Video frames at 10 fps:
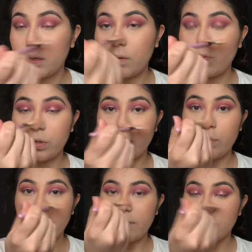Then with
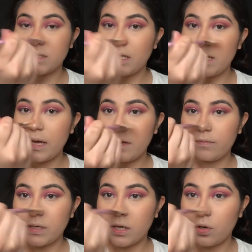whatever's
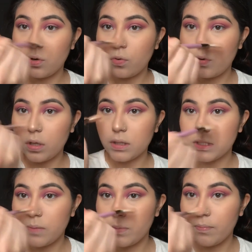left, I go on the
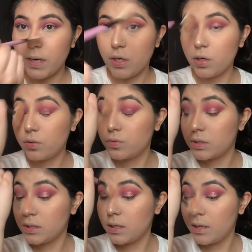tip of my nose,